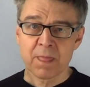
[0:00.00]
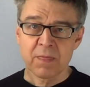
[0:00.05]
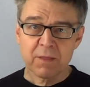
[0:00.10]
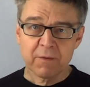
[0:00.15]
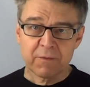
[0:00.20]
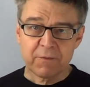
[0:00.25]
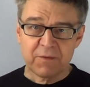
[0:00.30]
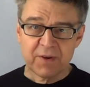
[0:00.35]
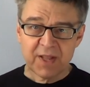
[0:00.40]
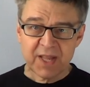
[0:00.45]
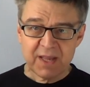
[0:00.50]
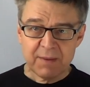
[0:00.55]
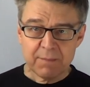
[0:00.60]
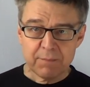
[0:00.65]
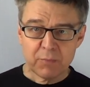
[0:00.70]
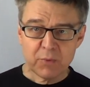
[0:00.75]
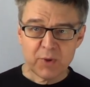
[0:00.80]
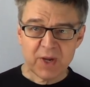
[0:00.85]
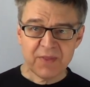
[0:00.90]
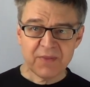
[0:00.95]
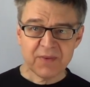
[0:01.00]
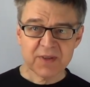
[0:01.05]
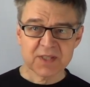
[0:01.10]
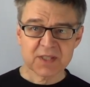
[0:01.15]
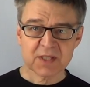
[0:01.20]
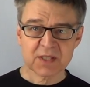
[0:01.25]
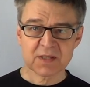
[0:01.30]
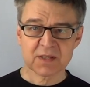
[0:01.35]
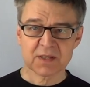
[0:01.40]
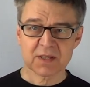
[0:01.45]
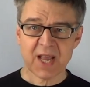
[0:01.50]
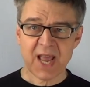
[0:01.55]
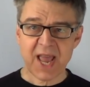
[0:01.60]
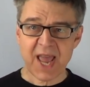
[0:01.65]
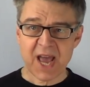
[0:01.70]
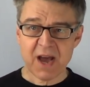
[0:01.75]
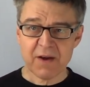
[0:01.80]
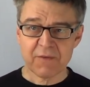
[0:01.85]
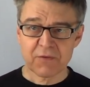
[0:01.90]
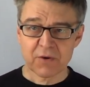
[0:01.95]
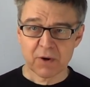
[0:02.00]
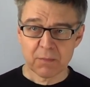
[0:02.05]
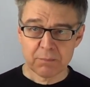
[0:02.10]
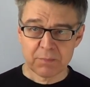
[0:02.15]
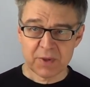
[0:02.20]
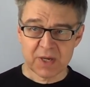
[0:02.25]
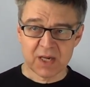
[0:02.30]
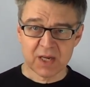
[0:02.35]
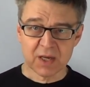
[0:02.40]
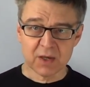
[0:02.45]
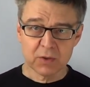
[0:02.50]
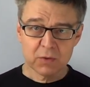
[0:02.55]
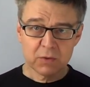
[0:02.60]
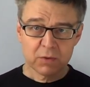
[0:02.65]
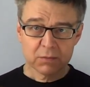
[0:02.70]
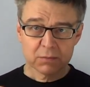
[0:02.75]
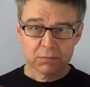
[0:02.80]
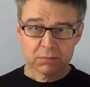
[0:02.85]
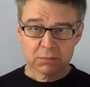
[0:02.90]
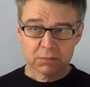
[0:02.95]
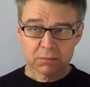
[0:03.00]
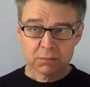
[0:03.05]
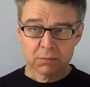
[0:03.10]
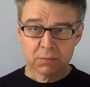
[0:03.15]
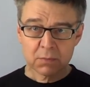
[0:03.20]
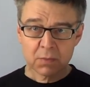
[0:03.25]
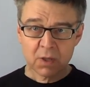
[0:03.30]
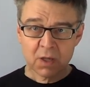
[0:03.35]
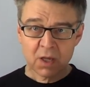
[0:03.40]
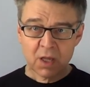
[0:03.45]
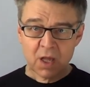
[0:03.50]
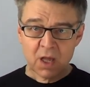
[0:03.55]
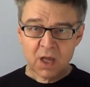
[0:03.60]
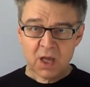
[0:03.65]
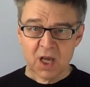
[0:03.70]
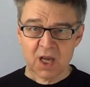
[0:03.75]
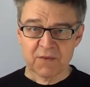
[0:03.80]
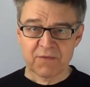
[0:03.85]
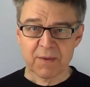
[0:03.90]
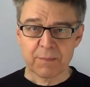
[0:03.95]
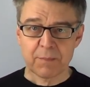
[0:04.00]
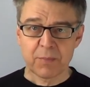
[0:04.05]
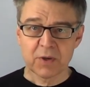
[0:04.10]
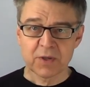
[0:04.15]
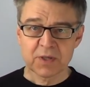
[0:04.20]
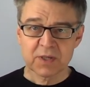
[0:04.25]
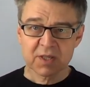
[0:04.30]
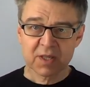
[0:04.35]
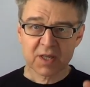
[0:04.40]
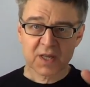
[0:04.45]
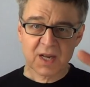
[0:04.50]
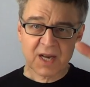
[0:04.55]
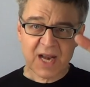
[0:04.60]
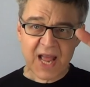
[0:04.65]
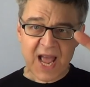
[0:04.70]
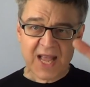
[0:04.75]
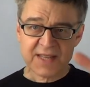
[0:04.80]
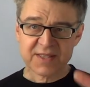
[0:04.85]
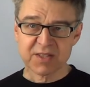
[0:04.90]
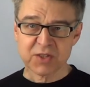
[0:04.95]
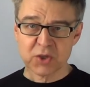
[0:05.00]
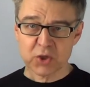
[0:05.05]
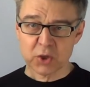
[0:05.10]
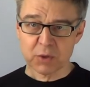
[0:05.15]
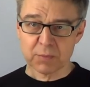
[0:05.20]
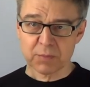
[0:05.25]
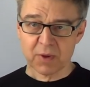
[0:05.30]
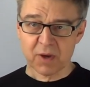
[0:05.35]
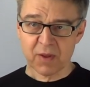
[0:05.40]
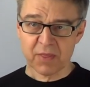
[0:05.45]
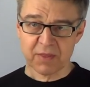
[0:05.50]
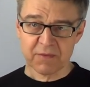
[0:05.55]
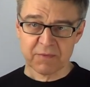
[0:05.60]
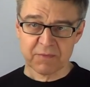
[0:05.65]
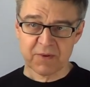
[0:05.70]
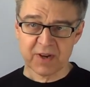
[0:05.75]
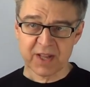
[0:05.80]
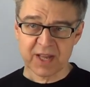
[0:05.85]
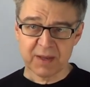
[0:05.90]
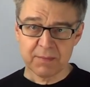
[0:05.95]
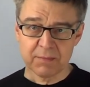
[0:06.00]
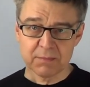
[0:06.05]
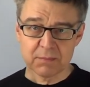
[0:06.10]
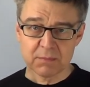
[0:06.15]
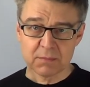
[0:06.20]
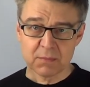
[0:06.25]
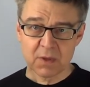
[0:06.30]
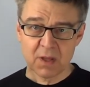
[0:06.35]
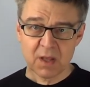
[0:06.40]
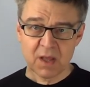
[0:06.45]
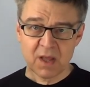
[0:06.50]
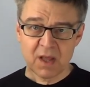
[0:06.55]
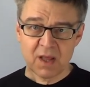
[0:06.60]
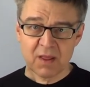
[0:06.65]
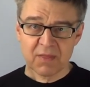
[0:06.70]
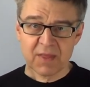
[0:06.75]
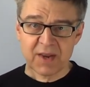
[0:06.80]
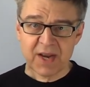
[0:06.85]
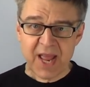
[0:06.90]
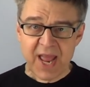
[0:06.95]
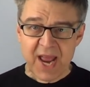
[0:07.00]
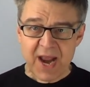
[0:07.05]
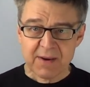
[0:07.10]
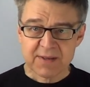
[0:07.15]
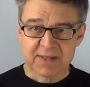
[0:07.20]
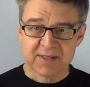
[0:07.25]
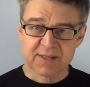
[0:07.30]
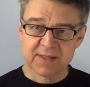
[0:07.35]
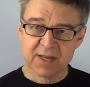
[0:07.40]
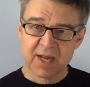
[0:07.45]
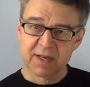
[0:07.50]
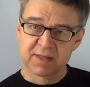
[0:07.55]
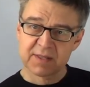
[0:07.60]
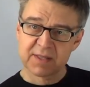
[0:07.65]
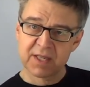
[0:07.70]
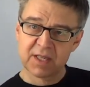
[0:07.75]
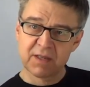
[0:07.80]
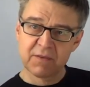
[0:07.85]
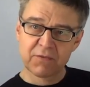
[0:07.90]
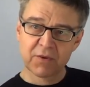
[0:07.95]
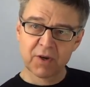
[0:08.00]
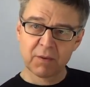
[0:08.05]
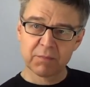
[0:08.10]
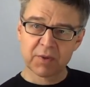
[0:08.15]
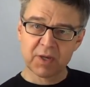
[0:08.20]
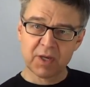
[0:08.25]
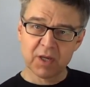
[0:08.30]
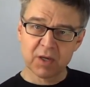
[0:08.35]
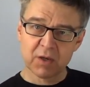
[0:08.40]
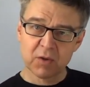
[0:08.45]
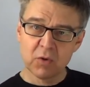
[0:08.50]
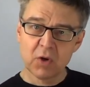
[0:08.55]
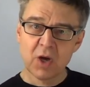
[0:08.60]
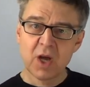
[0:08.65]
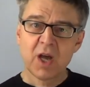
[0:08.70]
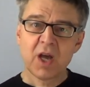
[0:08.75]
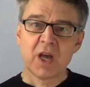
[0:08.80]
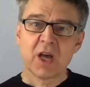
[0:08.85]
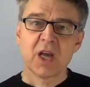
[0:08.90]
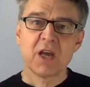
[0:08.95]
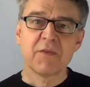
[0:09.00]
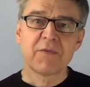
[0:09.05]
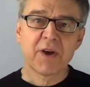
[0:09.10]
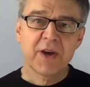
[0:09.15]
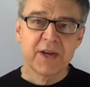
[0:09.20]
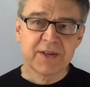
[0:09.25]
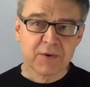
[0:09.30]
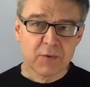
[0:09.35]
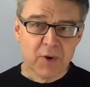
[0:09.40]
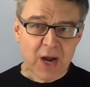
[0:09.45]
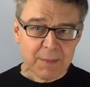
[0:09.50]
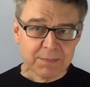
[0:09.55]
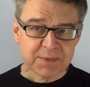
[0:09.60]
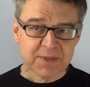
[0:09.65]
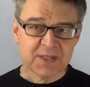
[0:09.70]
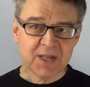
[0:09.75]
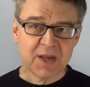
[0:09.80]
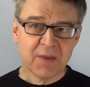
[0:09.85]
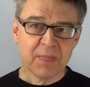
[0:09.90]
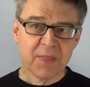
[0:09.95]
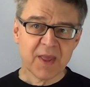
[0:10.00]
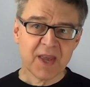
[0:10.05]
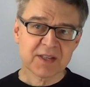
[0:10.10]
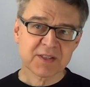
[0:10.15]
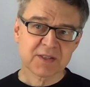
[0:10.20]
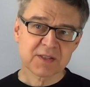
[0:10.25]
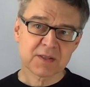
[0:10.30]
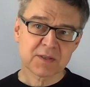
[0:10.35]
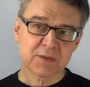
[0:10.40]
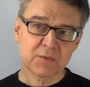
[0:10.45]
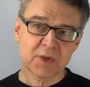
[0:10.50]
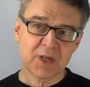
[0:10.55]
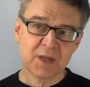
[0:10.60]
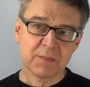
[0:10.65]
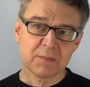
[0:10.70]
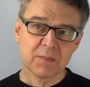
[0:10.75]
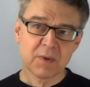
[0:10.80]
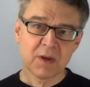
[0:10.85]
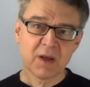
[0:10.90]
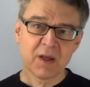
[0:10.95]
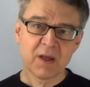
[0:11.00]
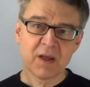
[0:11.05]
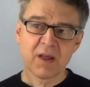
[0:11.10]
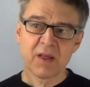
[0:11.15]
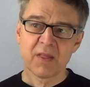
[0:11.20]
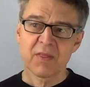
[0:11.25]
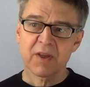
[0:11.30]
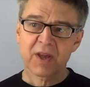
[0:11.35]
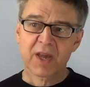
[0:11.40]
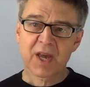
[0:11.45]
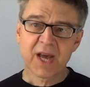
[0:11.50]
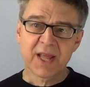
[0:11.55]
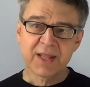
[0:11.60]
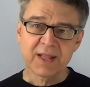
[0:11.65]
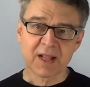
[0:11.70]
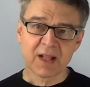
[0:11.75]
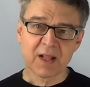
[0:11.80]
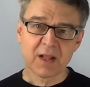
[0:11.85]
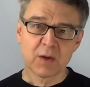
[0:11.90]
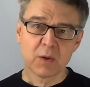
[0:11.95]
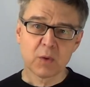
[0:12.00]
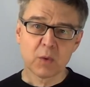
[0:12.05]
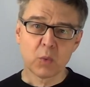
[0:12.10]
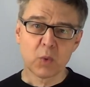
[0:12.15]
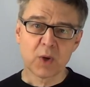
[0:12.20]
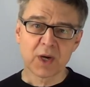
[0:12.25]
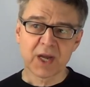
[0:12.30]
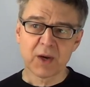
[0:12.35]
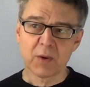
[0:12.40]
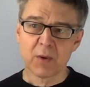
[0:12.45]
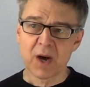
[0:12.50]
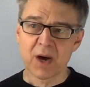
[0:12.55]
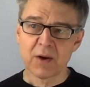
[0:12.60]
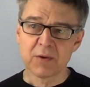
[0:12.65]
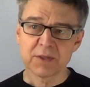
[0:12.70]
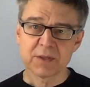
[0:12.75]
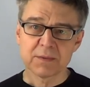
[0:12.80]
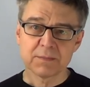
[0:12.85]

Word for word: The flame breathes air from below. If I put a glass tube on the flame, when air is sucked in from below, if I interrupt the intake stream, the candle will go out.